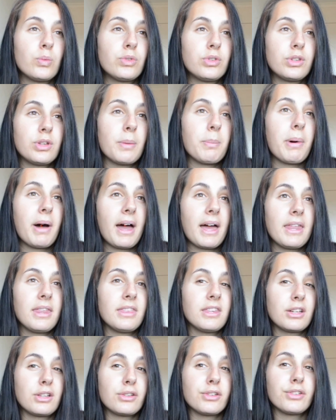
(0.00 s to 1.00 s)
to buy
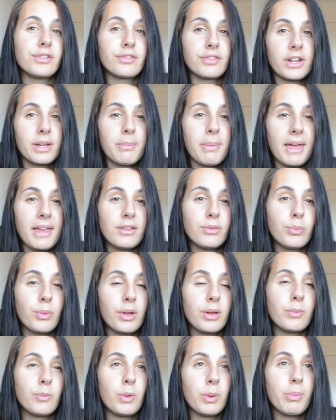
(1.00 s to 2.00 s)
the gluten-free base
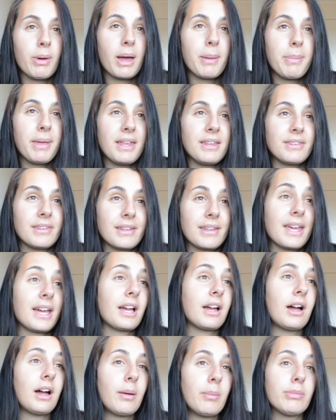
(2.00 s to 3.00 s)
when we buy pizza.
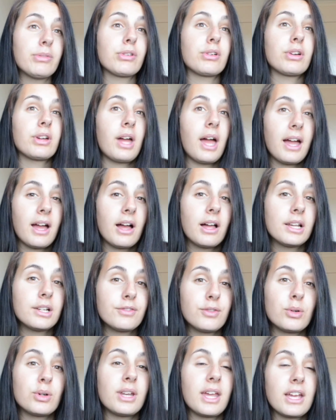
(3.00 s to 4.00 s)
Like, I'm sorry, I can't
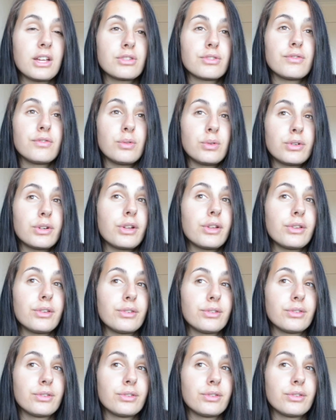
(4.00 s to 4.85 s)
afford an extra $4.